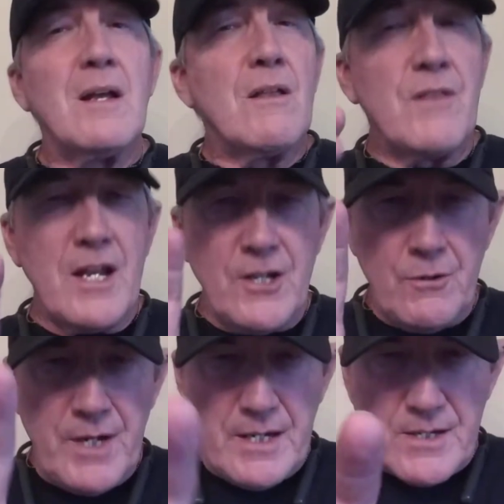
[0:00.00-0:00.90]
Then
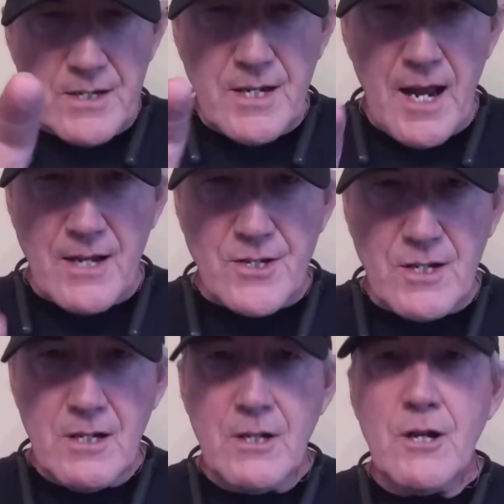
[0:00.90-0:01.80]
you need to
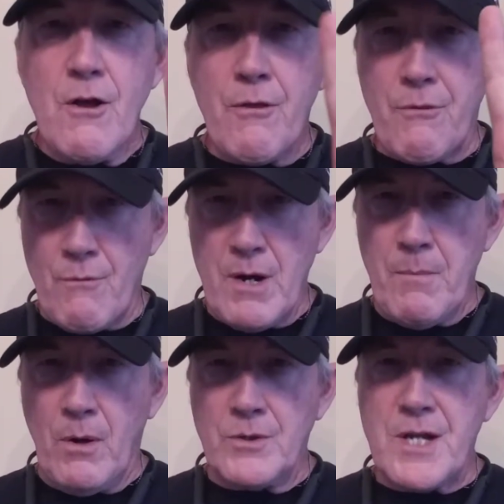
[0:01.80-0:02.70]
test 3
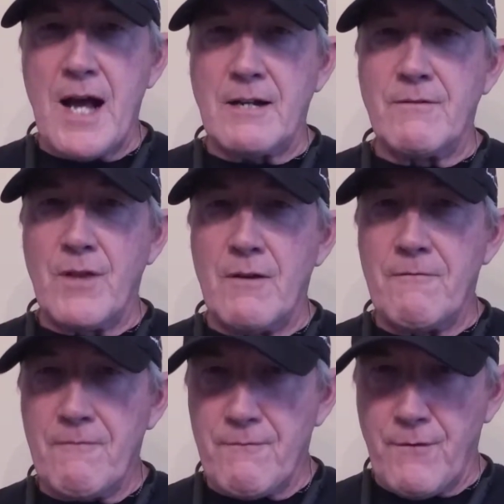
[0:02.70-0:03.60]
bolts out of the
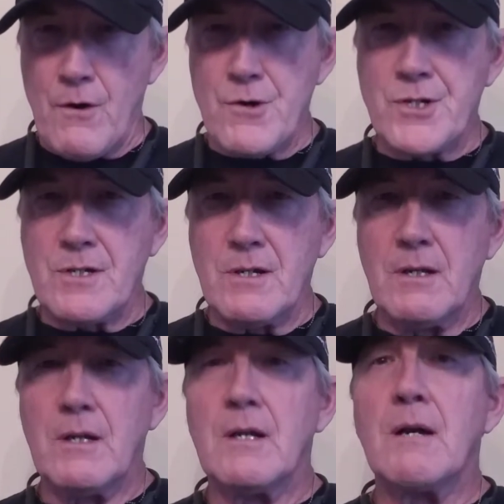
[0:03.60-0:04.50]
first
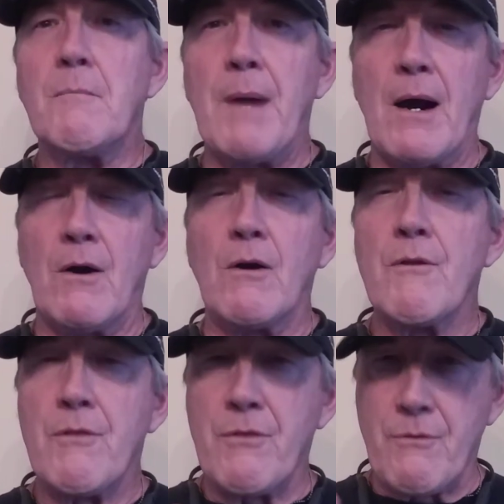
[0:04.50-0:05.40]

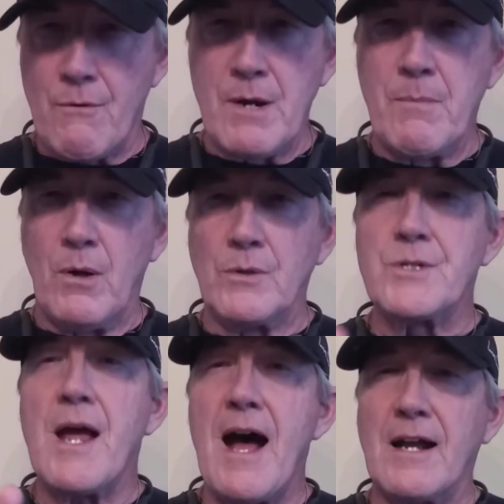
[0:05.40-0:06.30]
barrel, 3
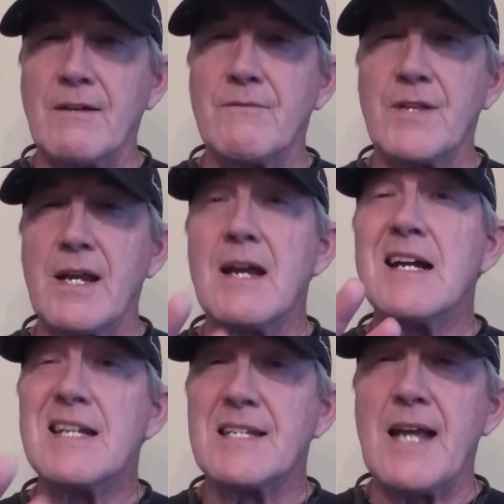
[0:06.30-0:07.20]
bolts out of the
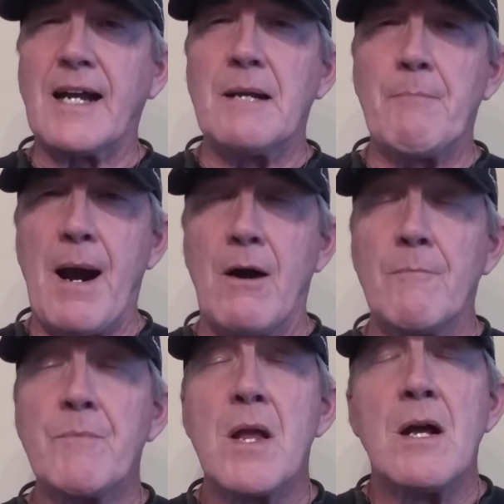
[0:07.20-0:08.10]
second
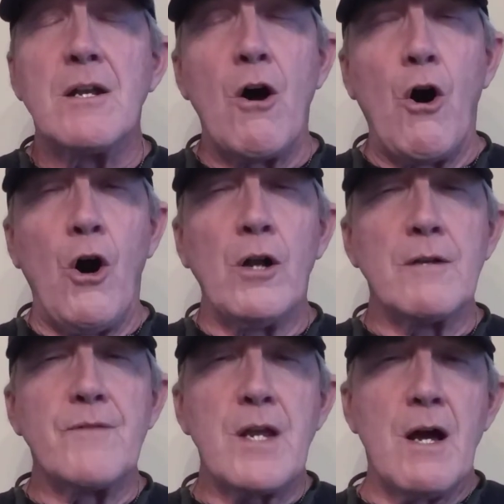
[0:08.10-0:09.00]
barrel. Now, all
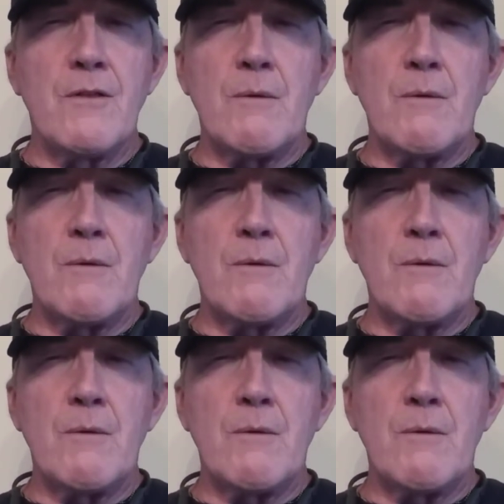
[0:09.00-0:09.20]
of the other